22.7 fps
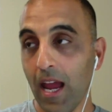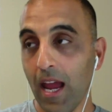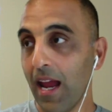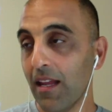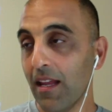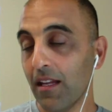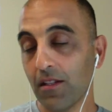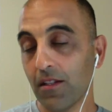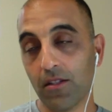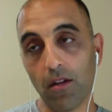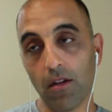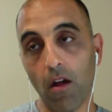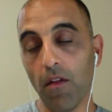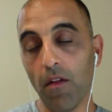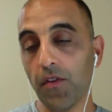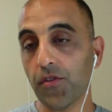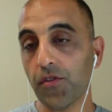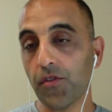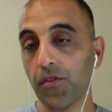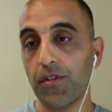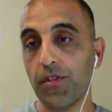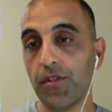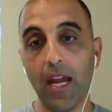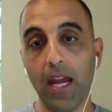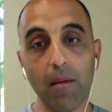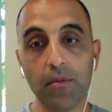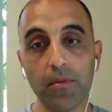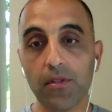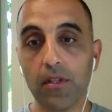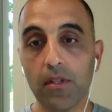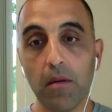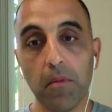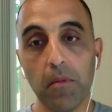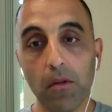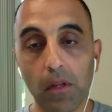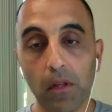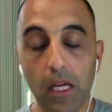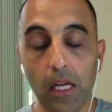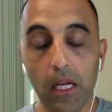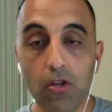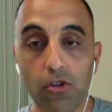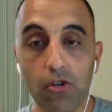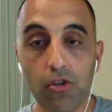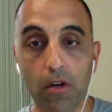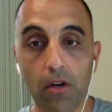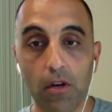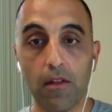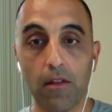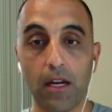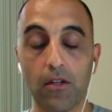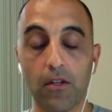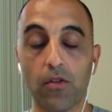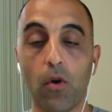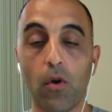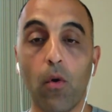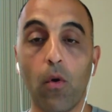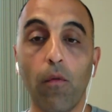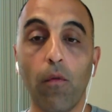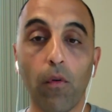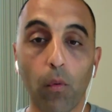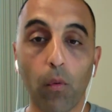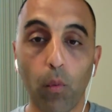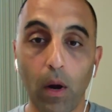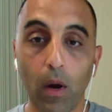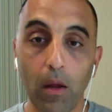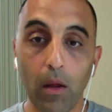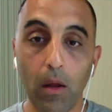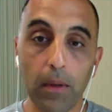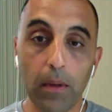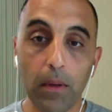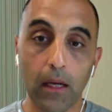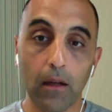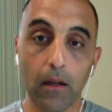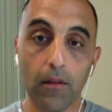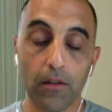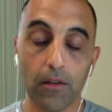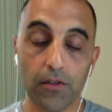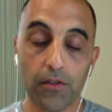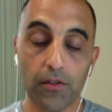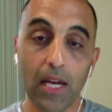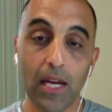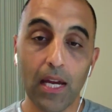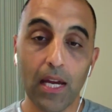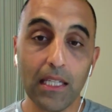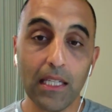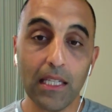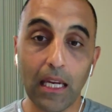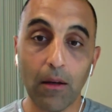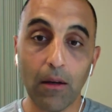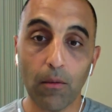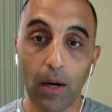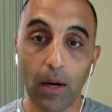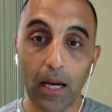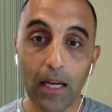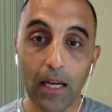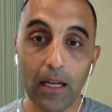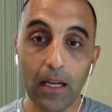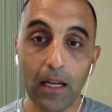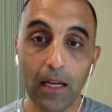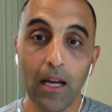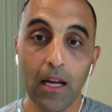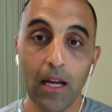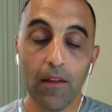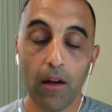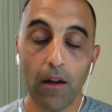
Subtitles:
And it's all this damn stimulation that is overwhelming the psyche, right?